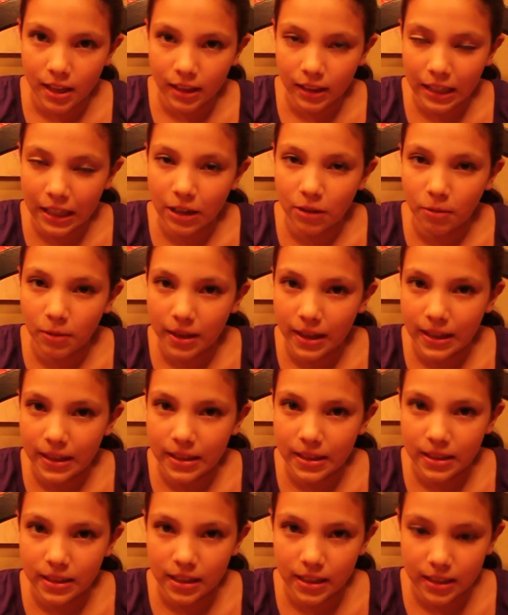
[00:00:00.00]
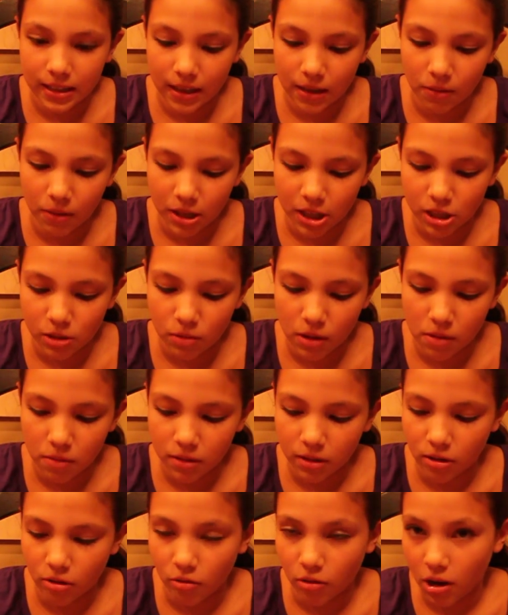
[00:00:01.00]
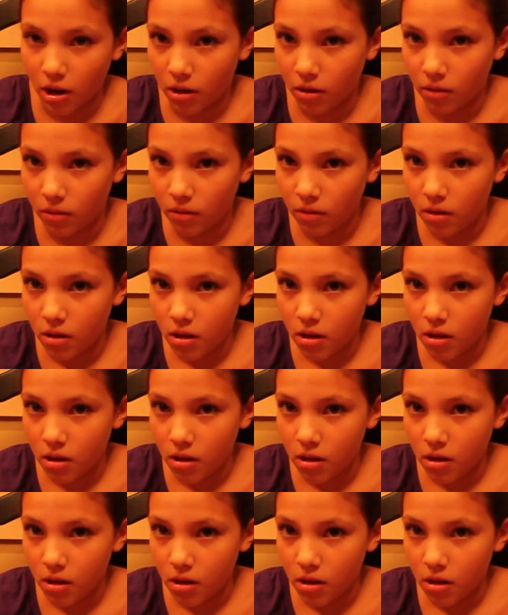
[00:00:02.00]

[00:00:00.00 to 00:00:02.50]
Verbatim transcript: liquids to see which one would grow